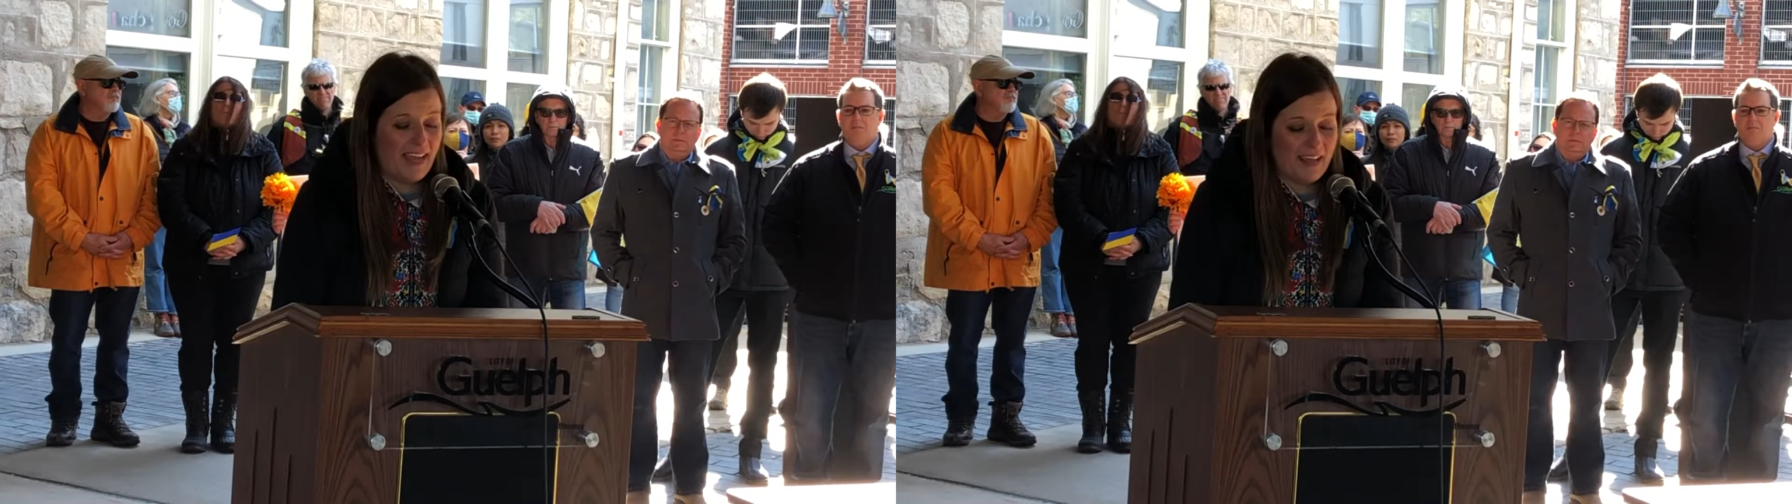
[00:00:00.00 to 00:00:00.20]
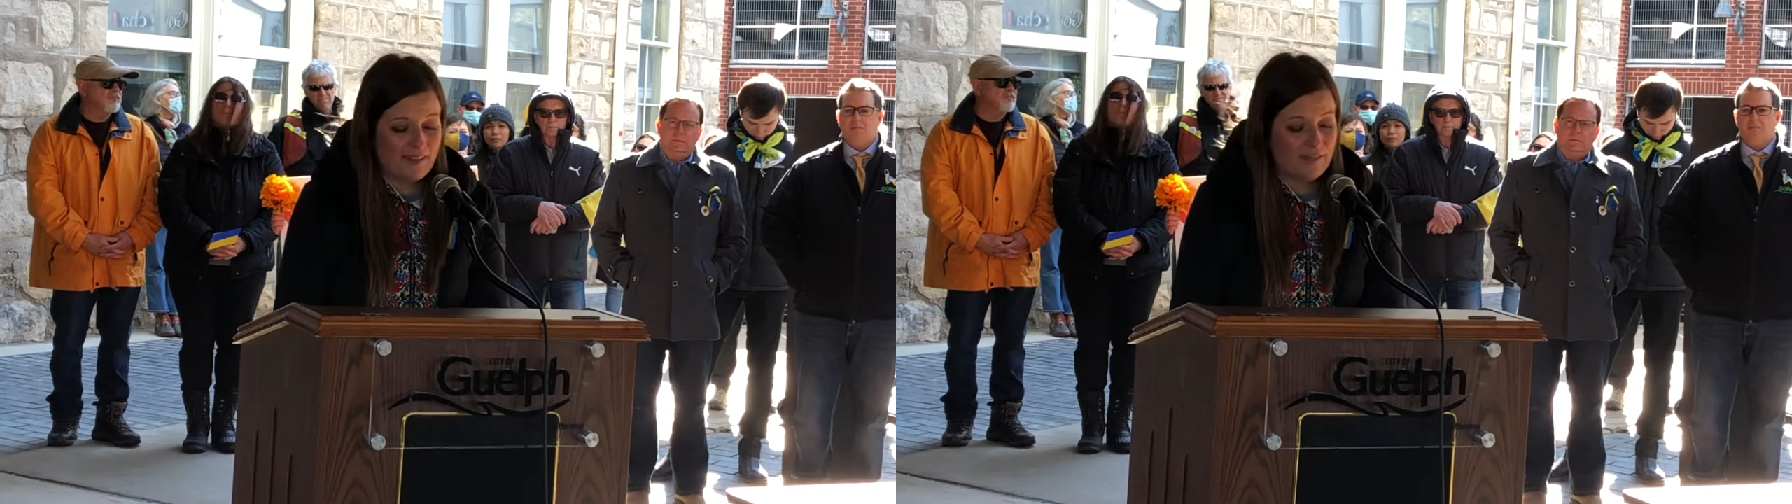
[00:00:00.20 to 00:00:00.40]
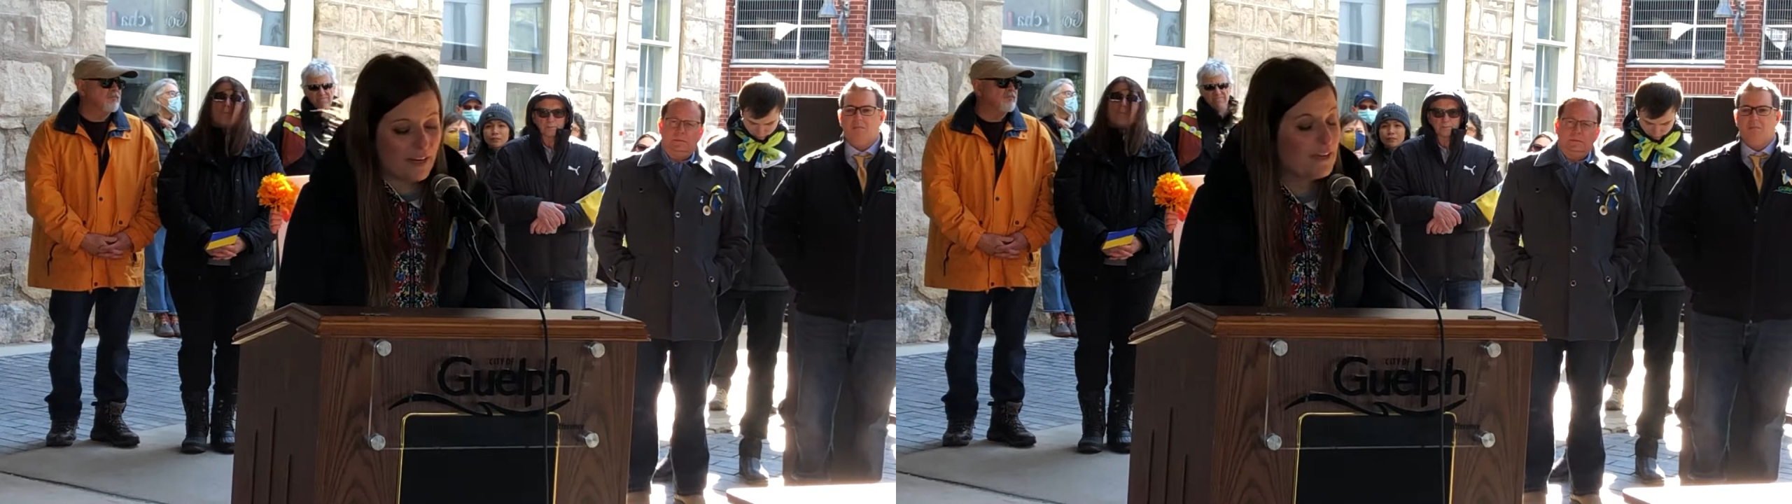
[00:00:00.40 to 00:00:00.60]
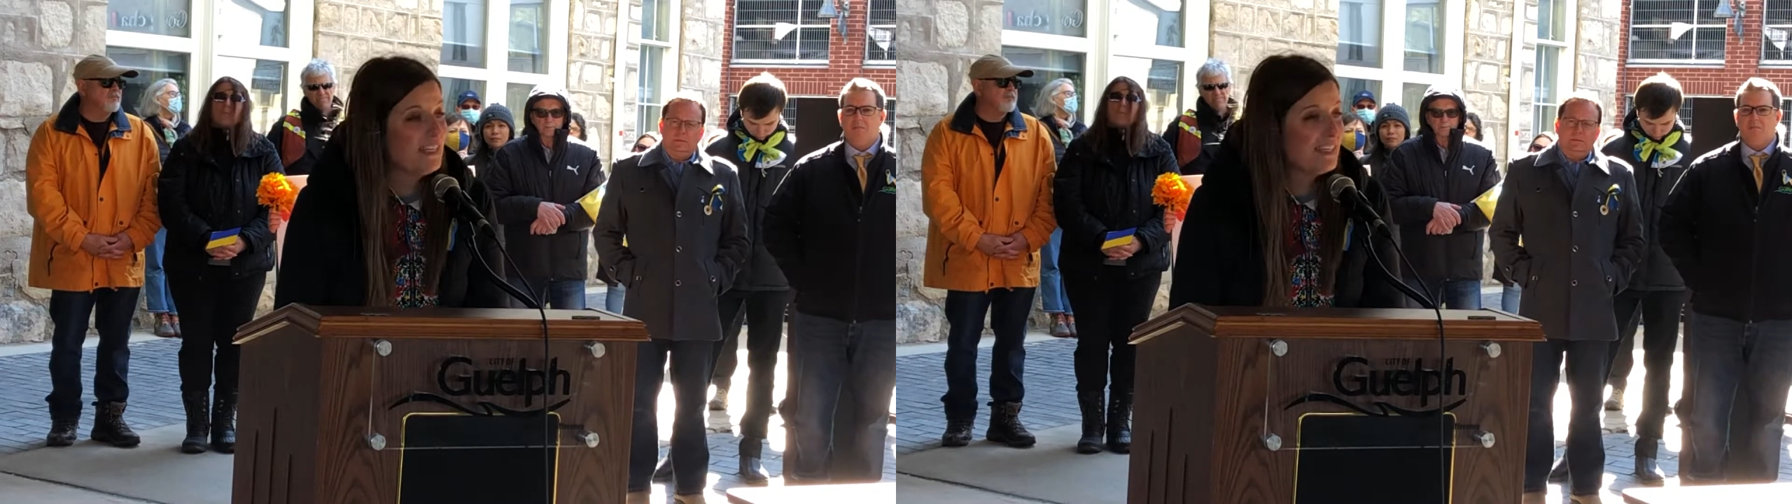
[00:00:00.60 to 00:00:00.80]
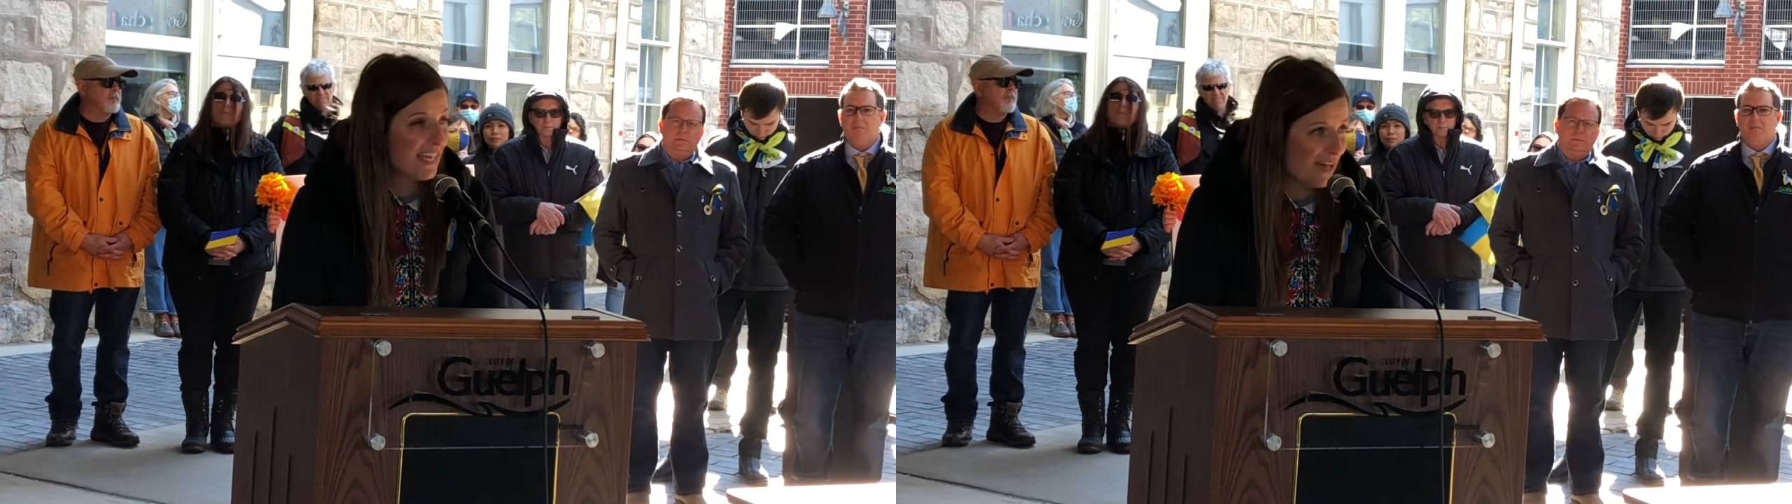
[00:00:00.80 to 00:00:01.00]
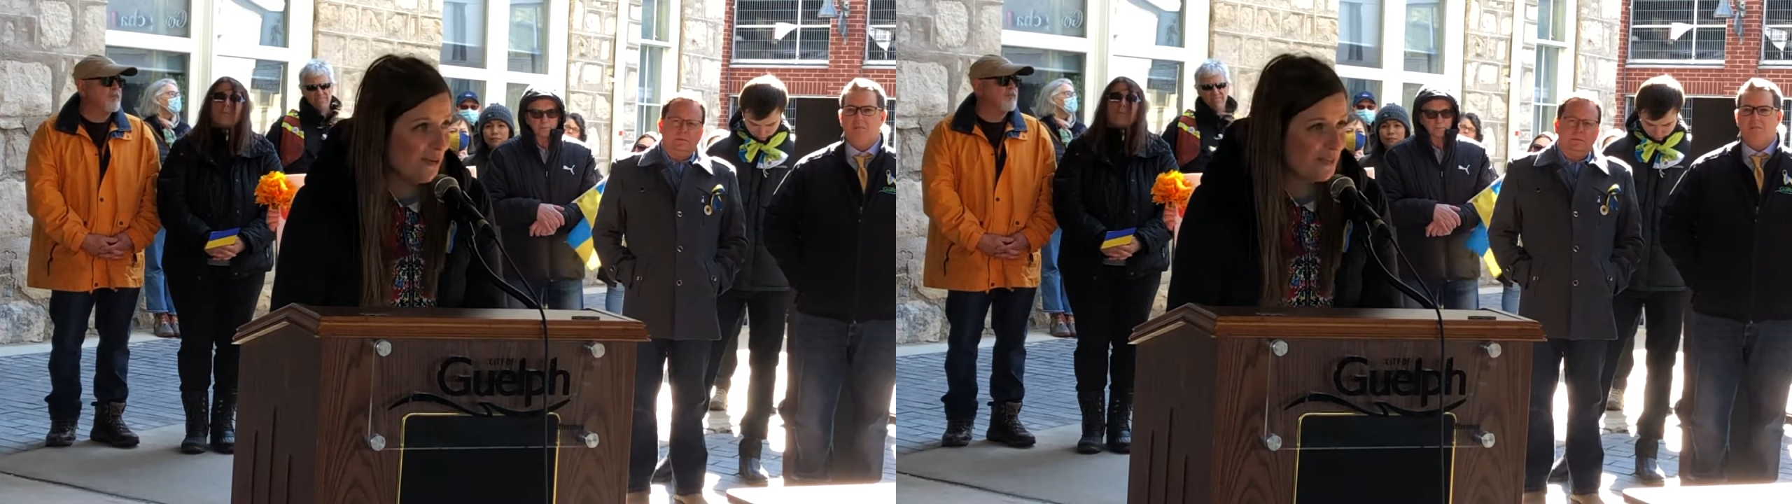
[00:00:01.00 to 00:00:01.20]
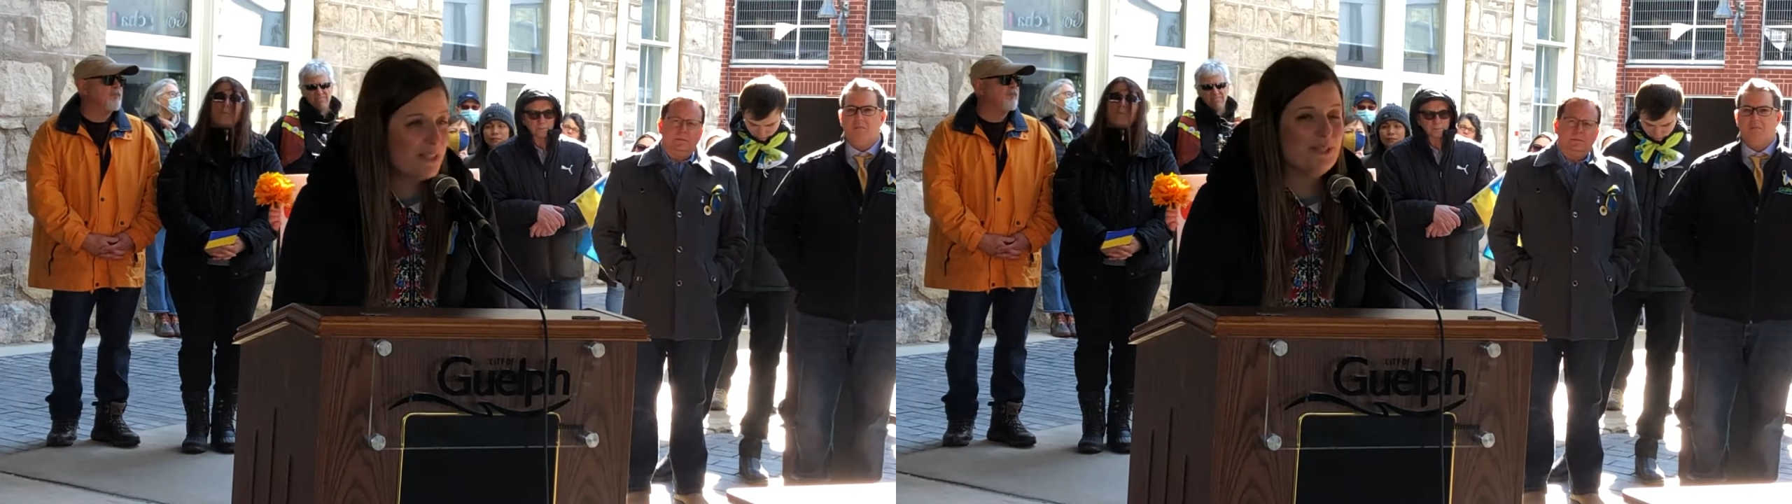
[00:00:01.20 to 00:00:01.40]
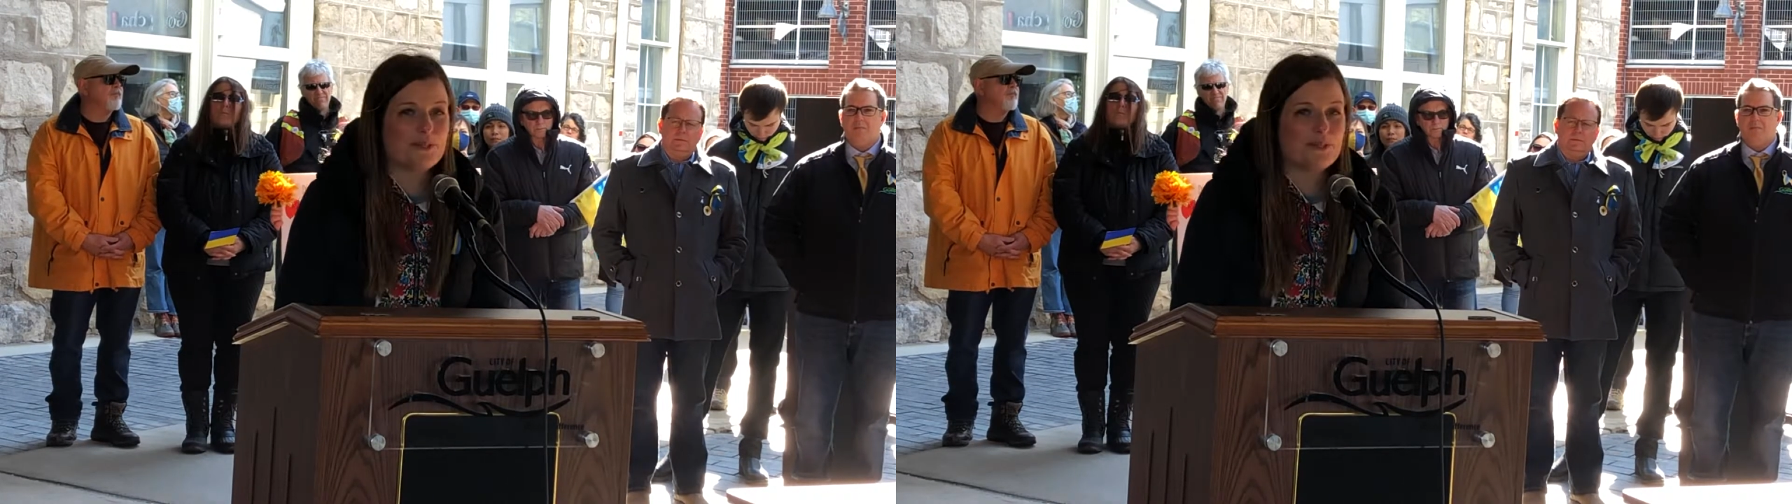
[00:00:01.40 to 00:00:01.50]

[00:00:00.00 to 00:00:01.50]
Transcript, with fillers: and very loud